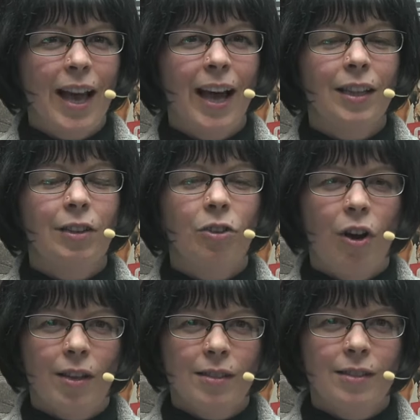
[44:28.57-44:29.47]
had
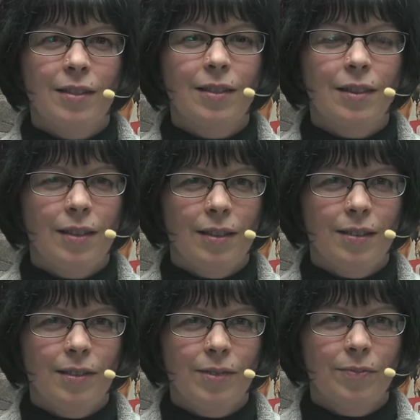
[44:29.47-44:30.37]
lost the
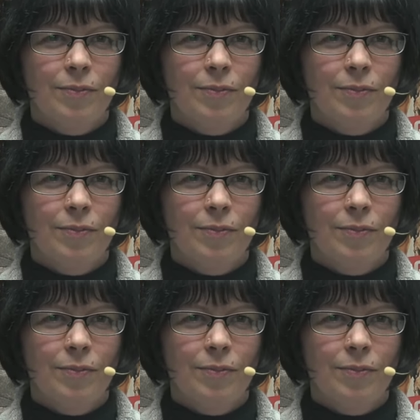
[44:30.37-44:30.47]
keys.